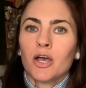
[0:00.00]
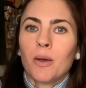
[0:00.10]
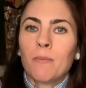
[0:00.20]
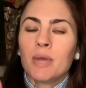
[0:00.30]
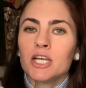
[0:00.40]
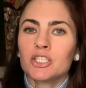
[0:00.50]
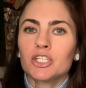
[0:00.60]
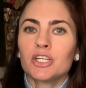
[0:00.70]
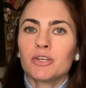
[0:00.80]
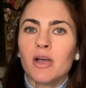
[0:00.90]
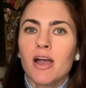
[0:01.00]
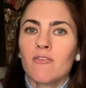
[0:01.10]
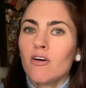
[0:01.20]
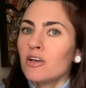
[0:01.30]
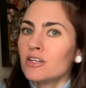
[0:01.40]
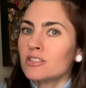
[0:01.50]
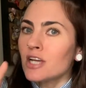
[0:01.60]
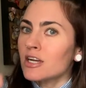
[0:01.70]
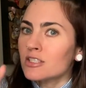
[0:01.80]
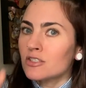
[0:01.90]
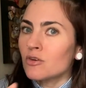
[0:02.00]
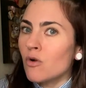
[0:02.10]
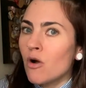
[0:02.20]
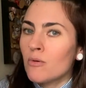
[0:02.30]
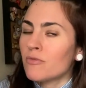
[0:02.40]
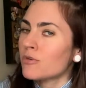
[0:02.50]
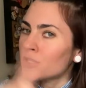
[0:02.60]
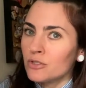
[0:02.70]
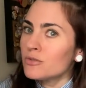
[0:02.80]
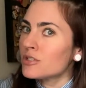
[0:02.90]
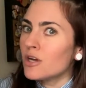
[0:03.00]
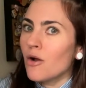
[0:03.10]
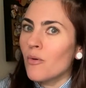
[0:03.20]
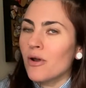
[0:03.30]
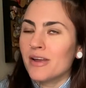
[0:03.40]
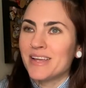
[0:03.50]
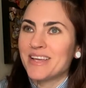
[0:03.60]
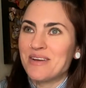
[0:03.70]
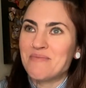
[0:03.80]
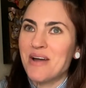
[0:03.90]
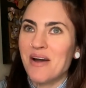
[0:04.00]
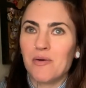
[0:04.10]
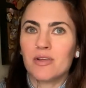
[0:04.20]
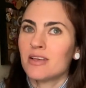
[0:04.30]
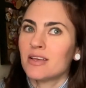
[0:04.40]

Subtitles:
make sure you have all your ducks in a row before you start worrying about